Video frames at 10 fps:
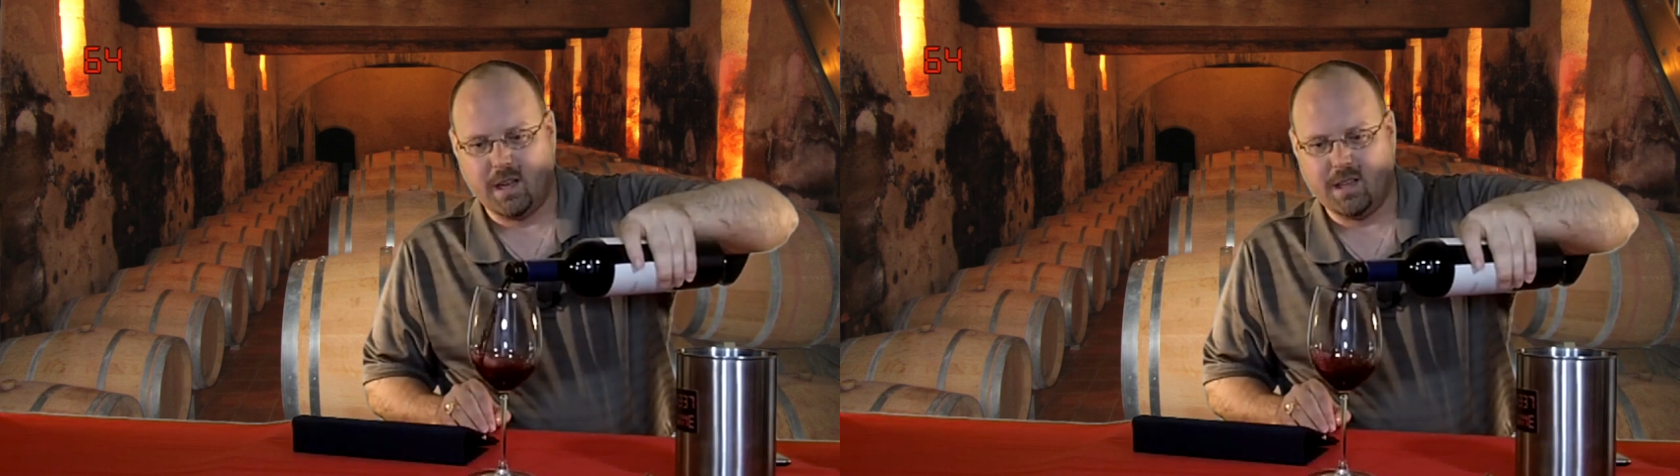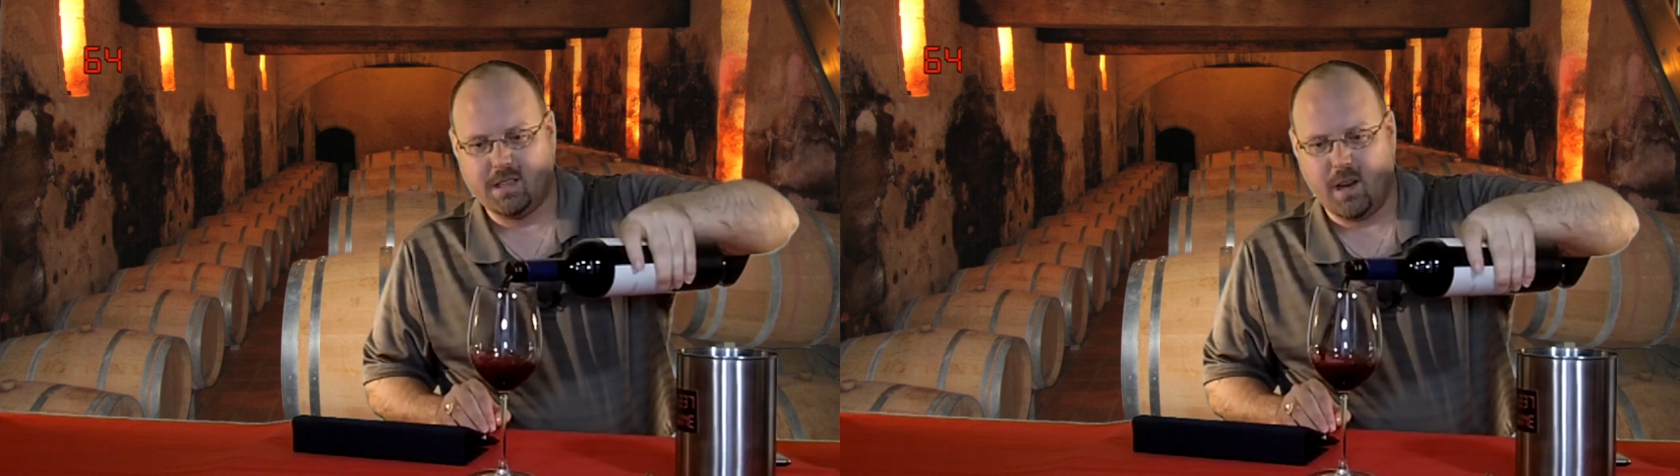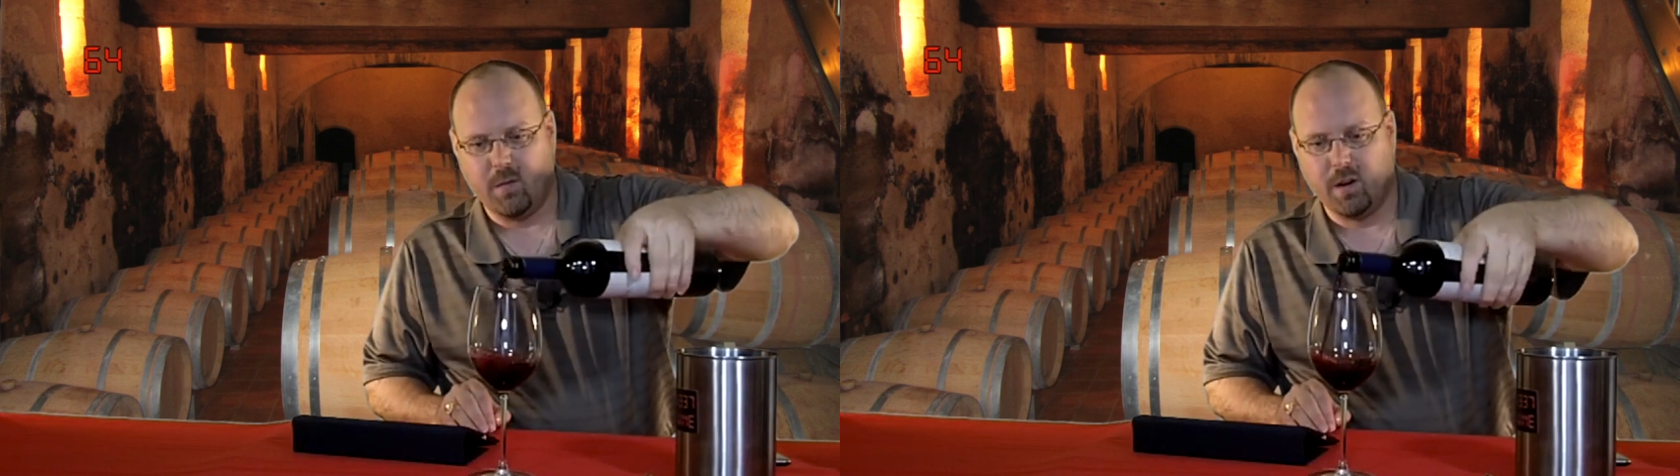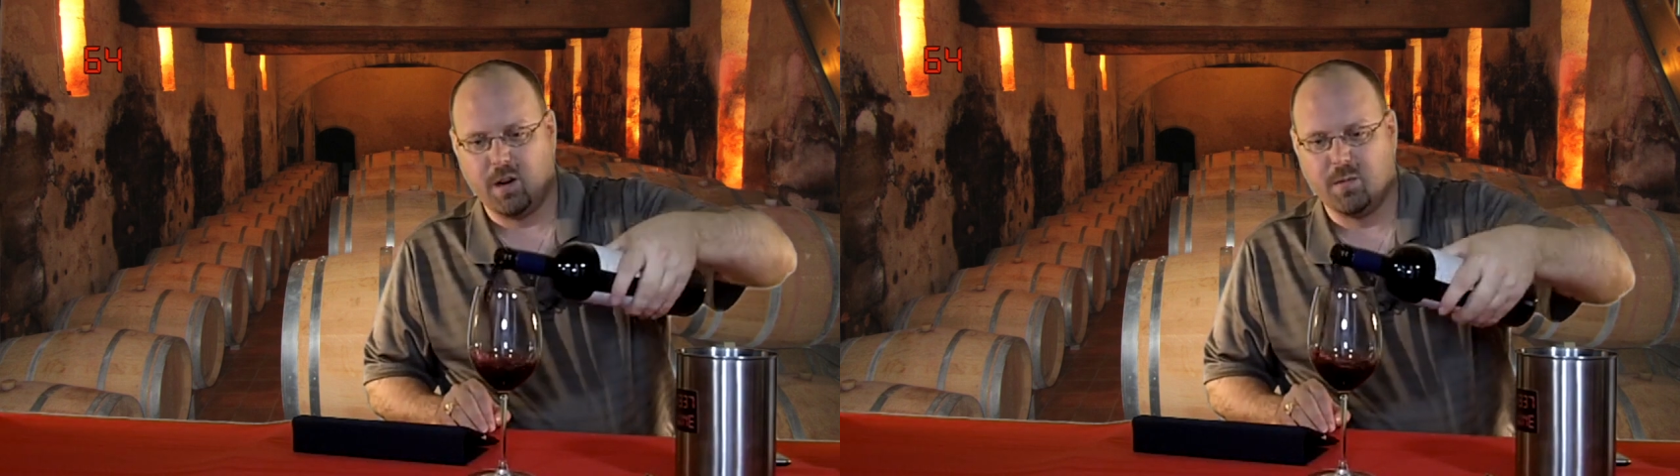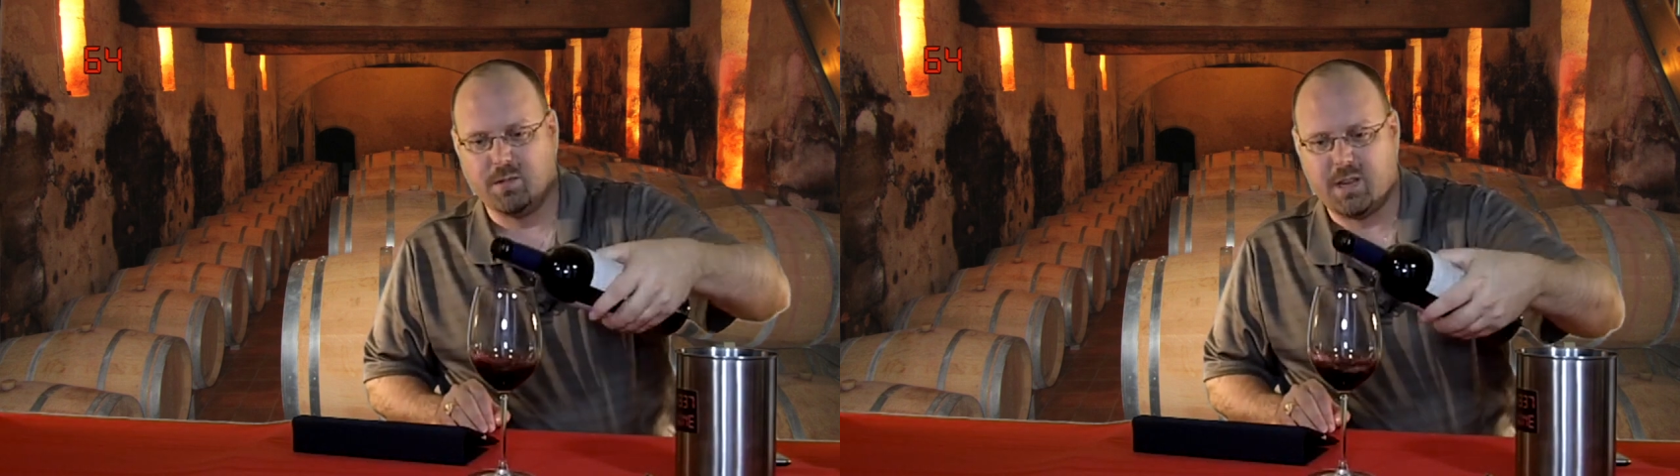likely it's a
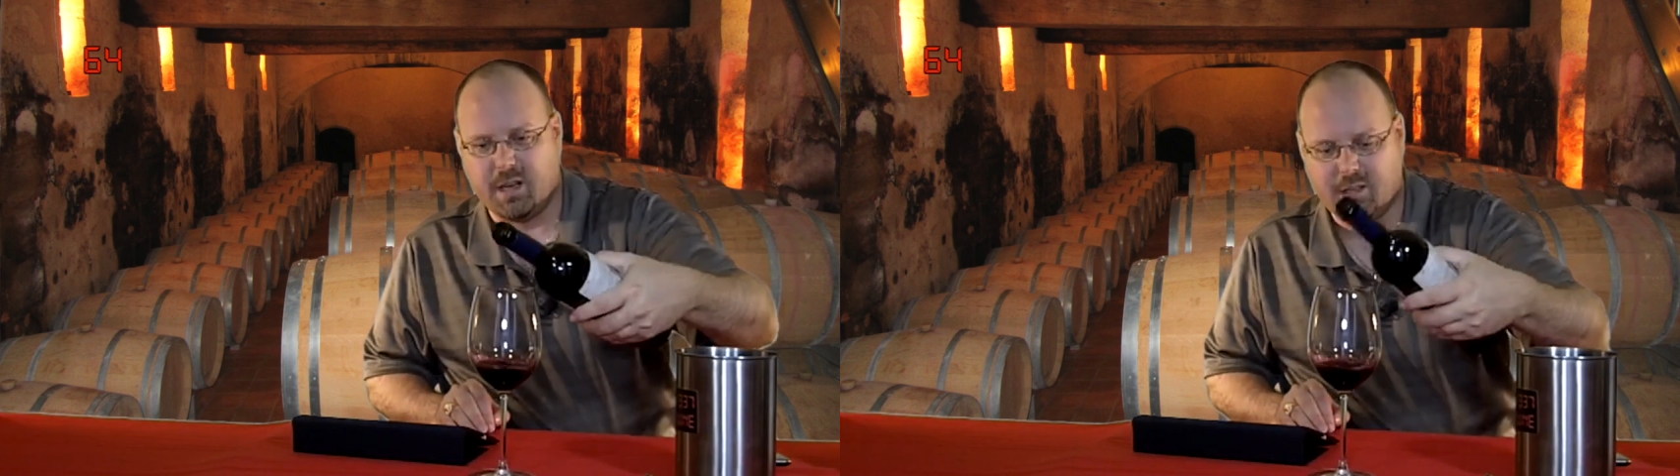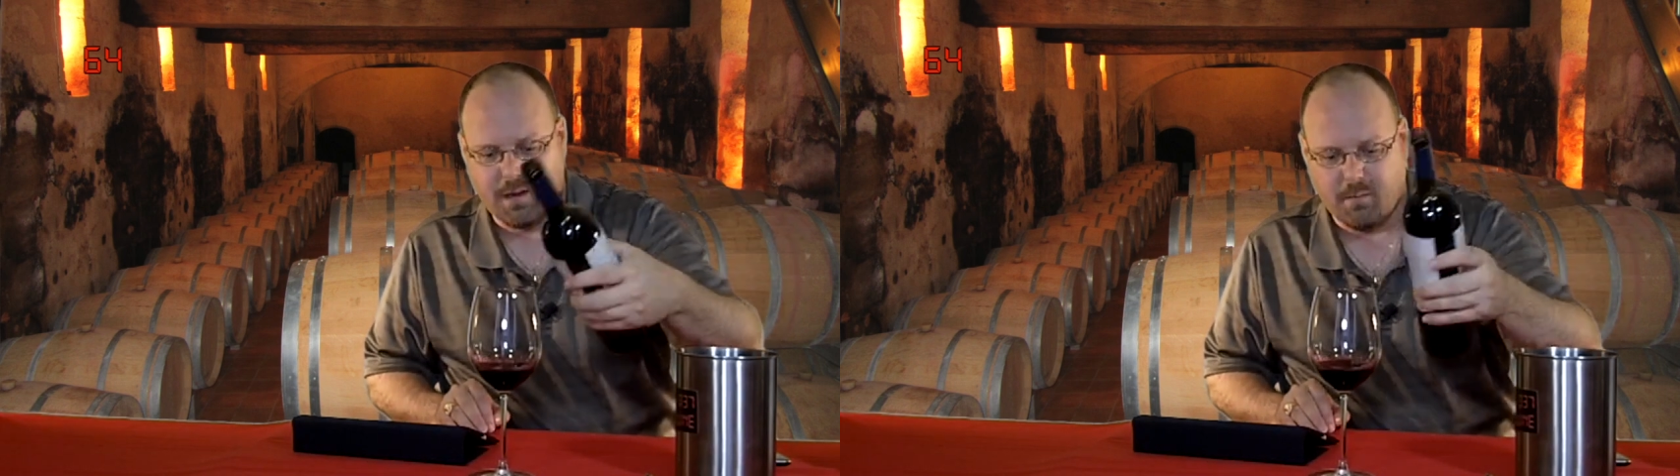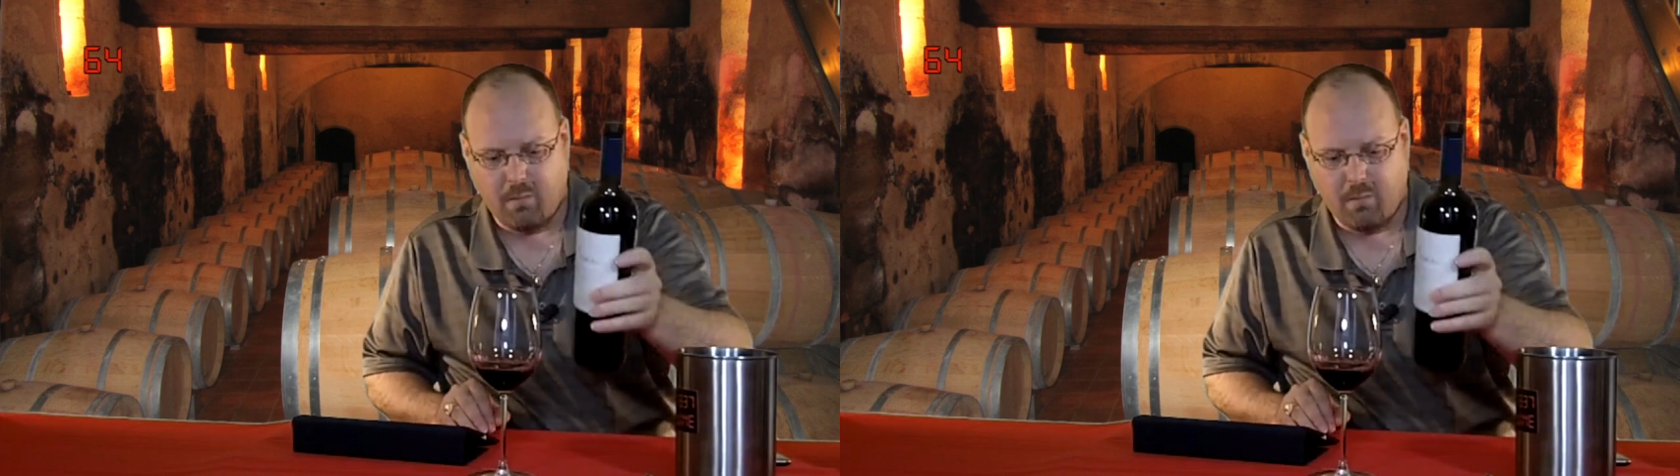100%